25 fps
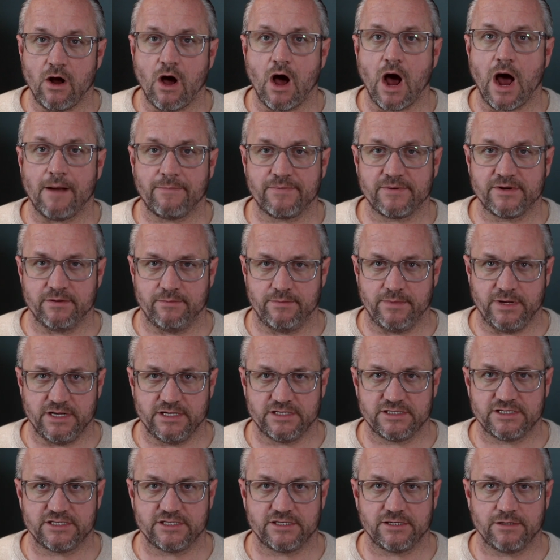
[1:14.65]

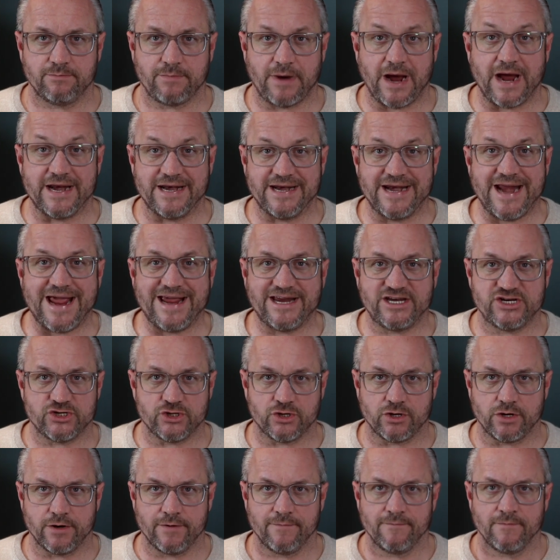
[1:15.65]
optimist by
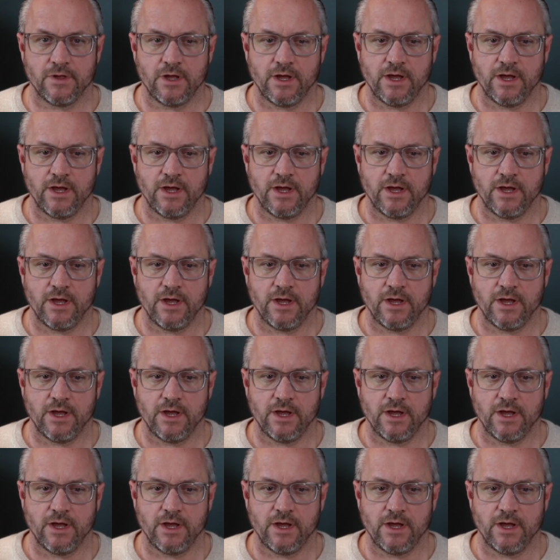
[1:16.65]
nature,